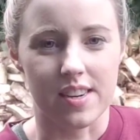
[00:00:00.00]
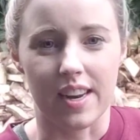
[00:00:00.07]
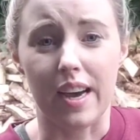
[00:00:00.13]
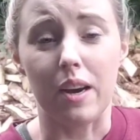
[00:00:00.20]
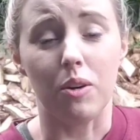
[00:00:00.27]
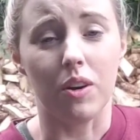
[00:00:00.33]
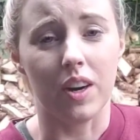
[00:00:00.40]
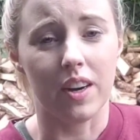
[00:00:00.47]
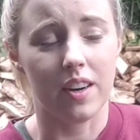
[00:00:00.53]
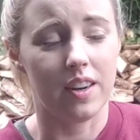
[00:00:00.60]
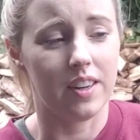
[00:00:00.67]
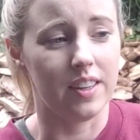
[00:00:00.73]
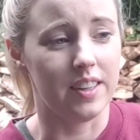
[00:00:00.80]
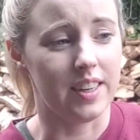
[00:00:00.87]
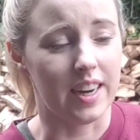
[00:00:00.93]
Now,
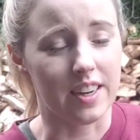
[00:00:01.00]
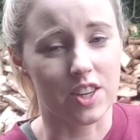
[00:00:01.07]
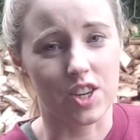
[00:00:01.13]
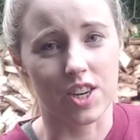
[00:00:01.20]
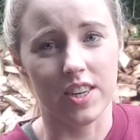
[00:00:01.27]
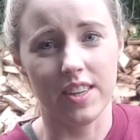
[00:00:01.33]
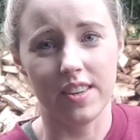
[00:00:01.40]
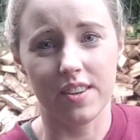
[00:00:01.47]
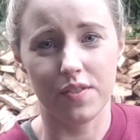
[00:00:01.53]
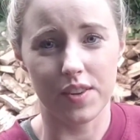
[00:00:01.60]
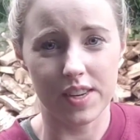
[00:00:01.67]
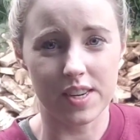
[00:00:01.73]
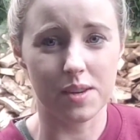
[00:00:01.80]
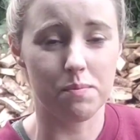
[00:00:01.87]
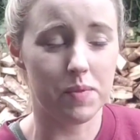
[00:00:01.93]
it actually
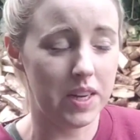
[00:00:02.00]
defeated